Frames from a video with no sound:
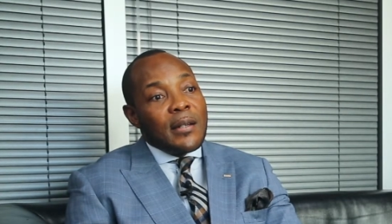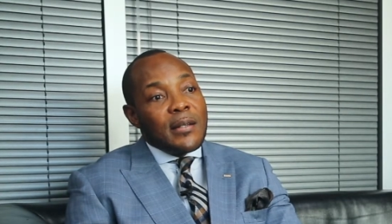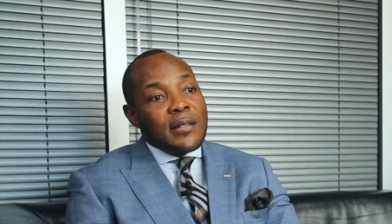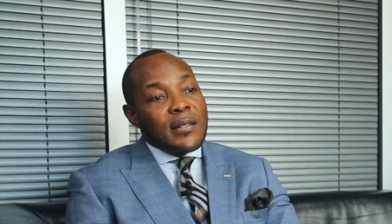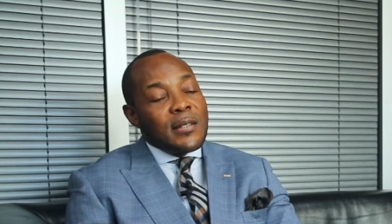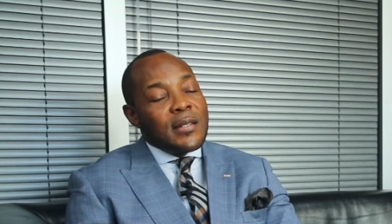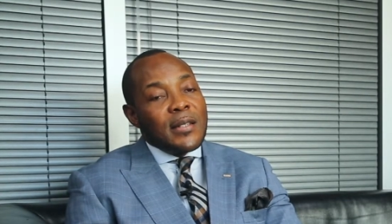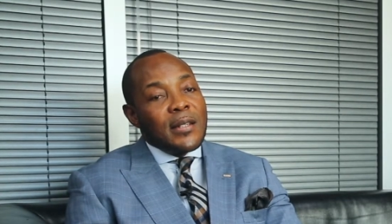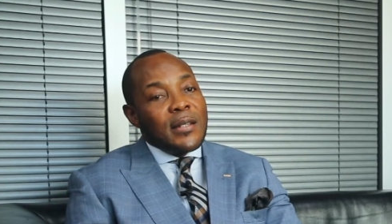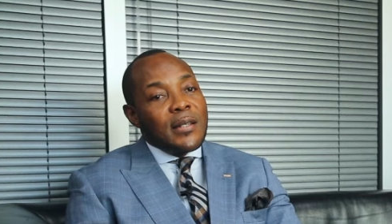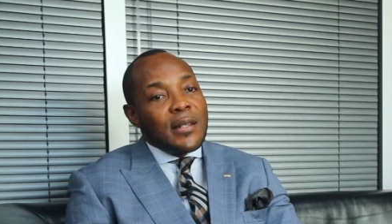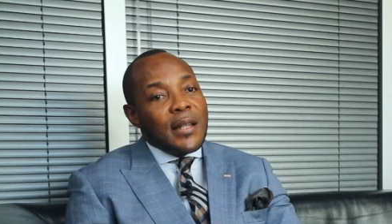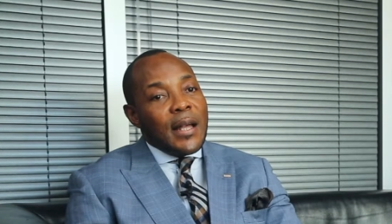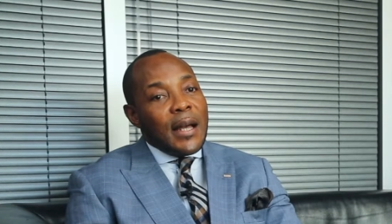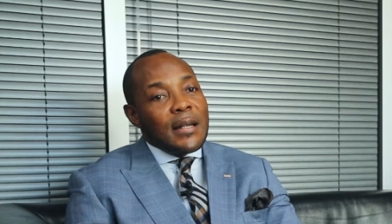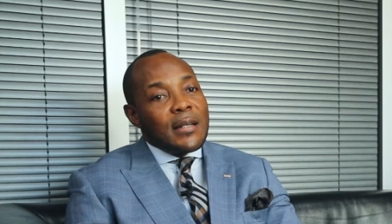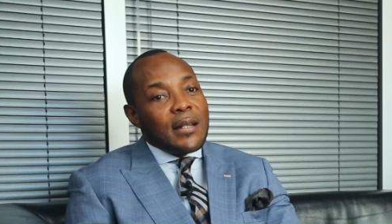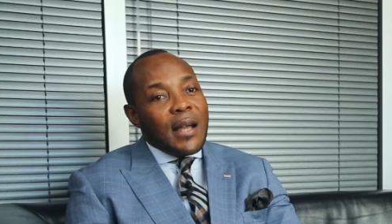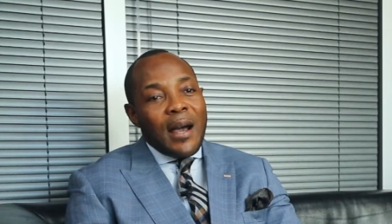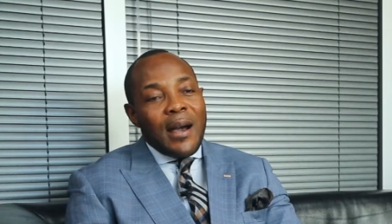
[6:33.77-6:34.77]
seeing
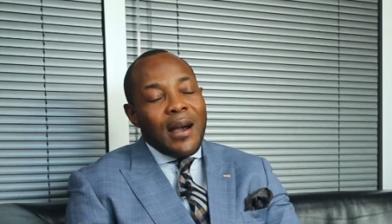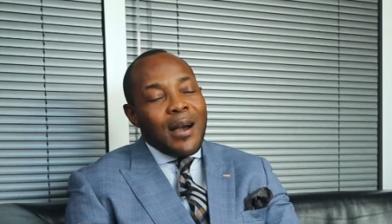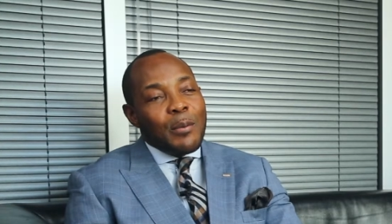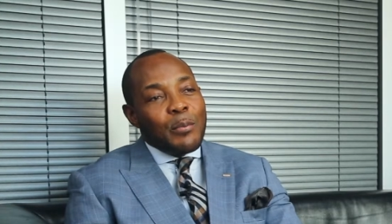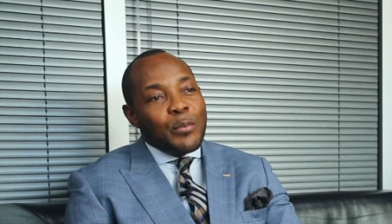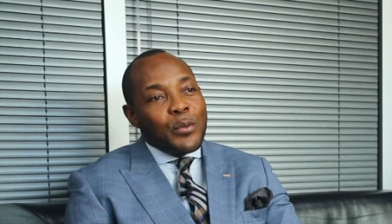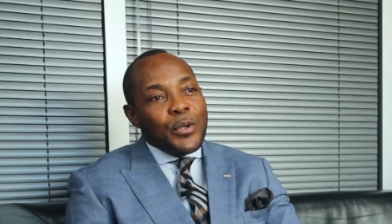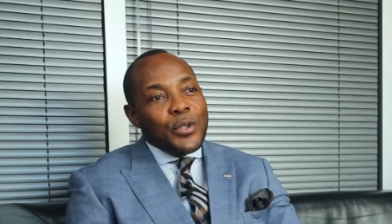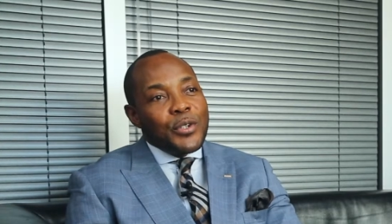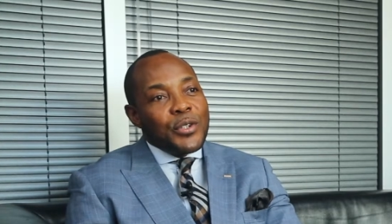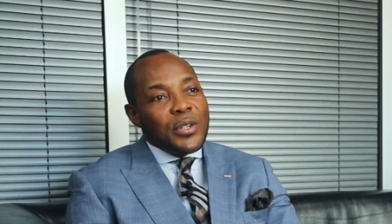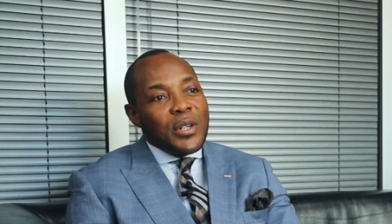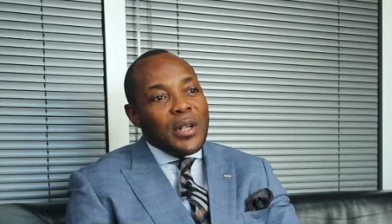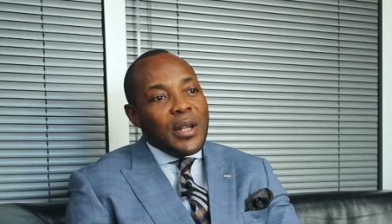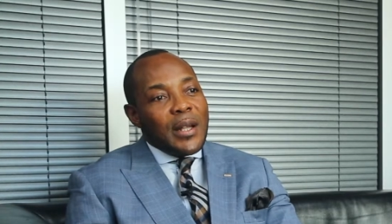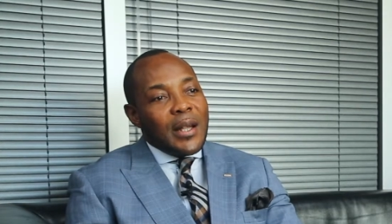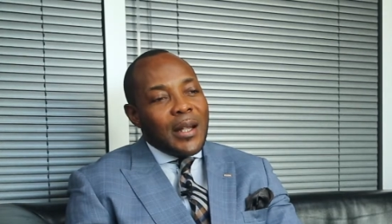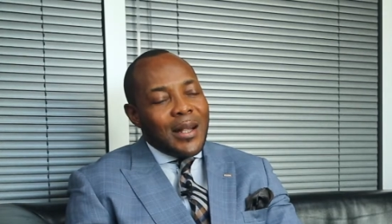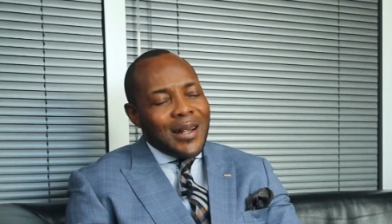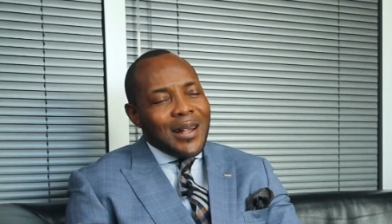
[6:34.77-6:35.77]
that our approach
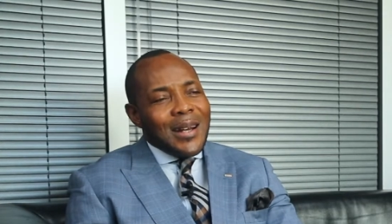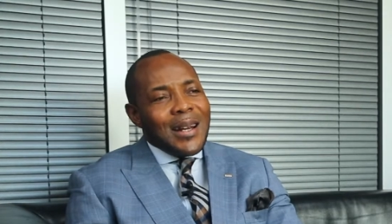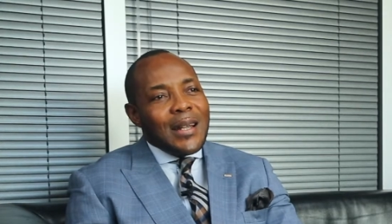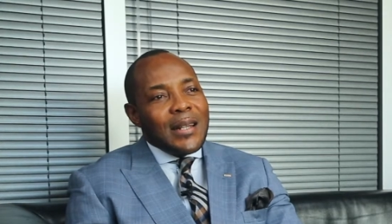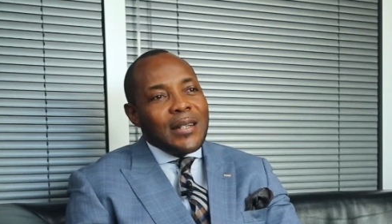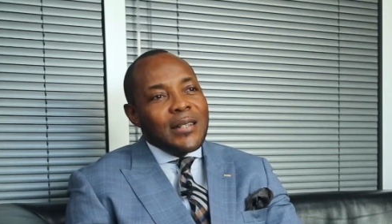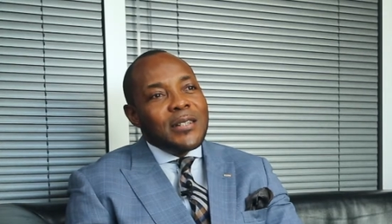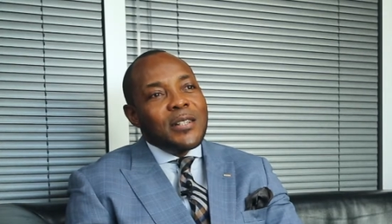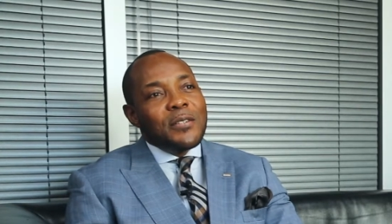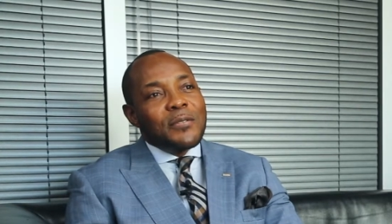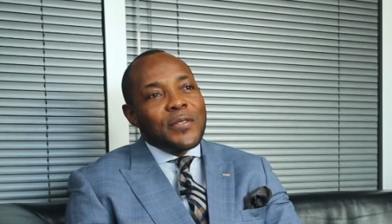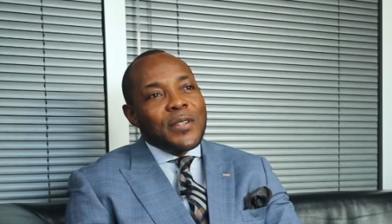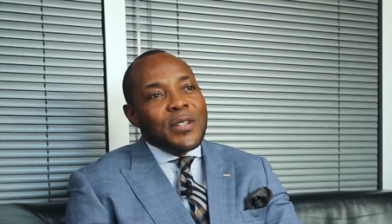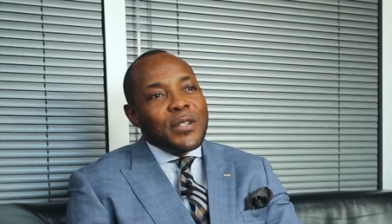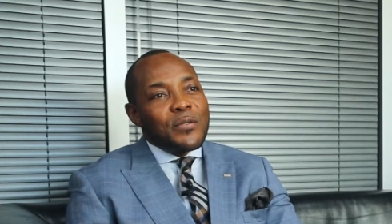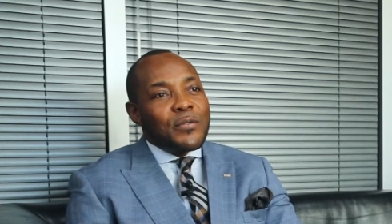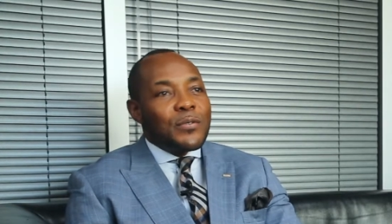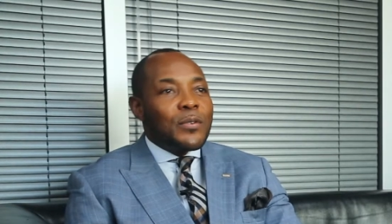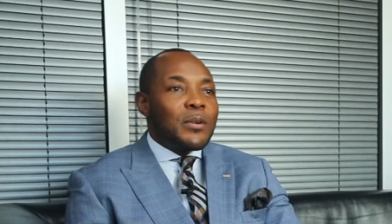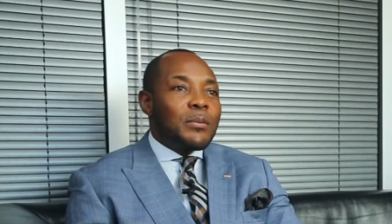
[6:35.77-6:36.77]
clearly
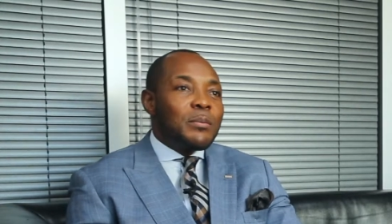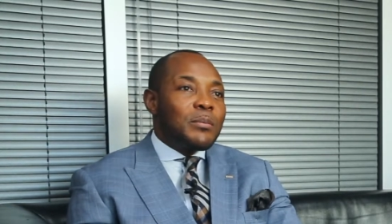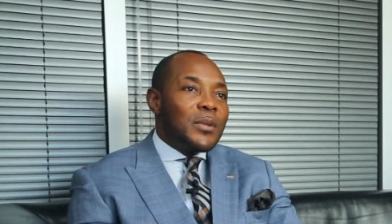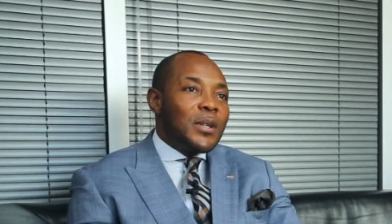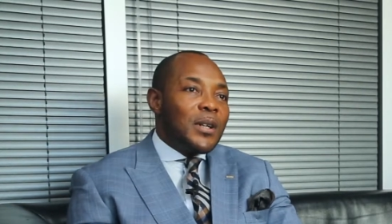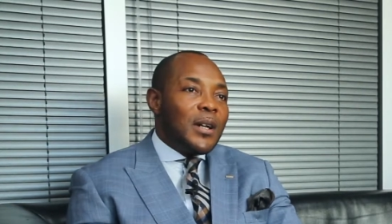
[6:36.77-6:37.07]
differs from